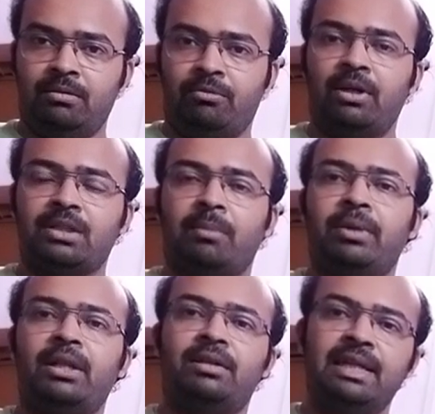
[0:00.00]
For
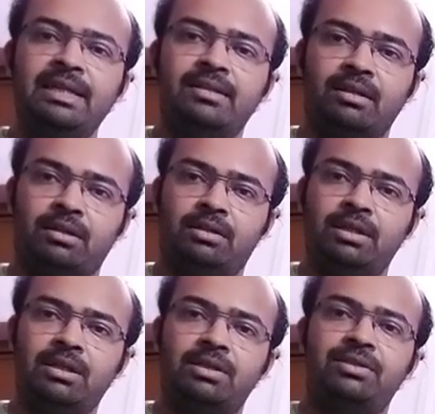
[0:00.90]
example, the
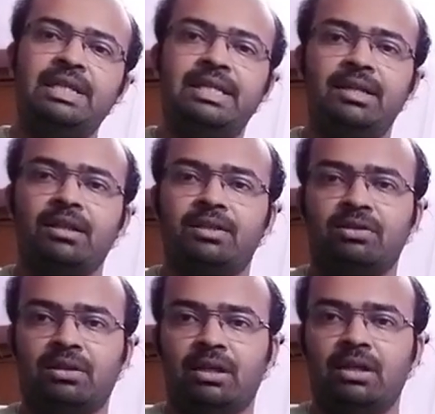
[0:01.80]
teacher is teaching in
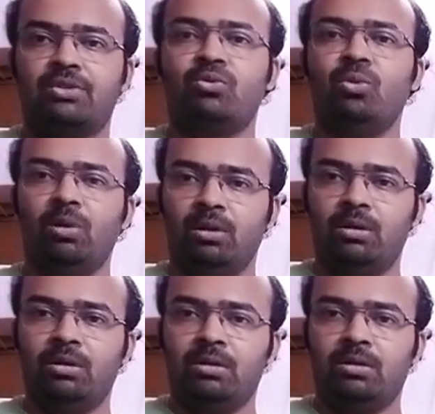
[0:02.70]
the
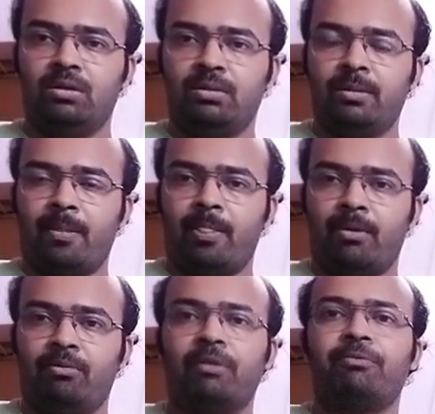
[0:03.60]
school.
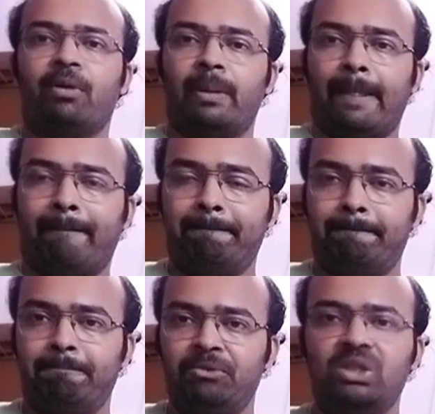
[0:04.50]
What for?
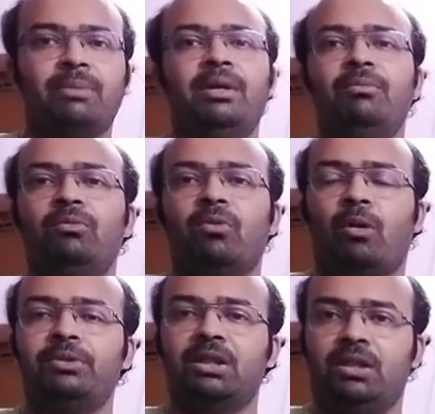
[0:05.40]
This is the main
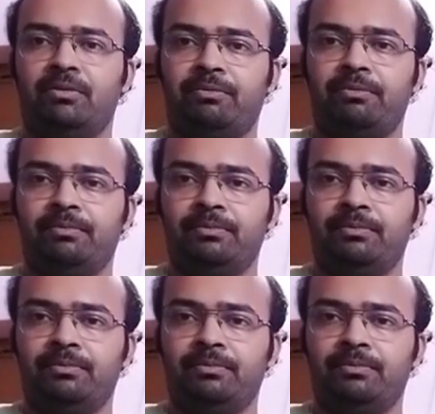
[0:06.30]
objective.